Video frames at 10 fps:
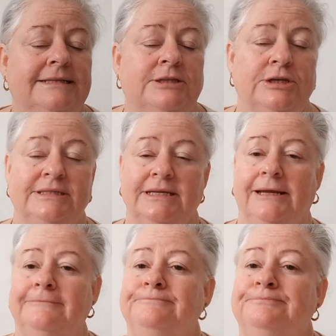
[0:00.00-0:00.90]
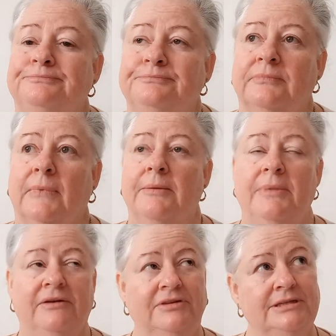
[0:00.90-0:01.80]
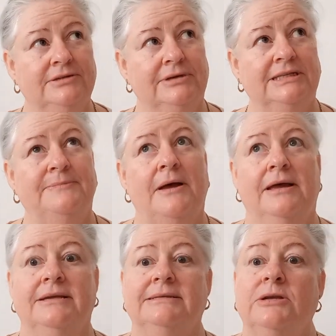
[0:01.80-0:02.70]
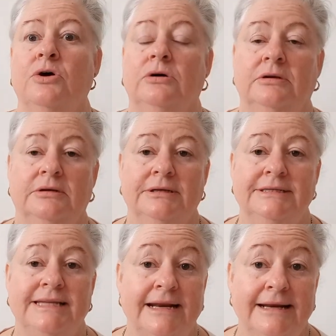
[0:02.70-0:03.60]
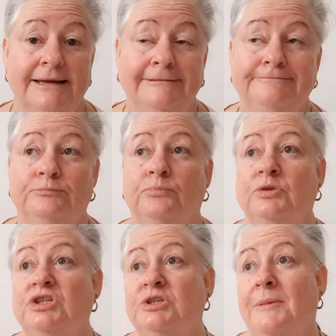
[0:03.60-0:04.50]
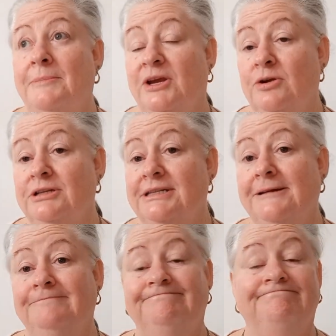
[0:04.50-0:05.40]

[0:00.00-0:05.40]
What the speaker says: is Thursday. My visa expires on Saturday. This is a public holiday.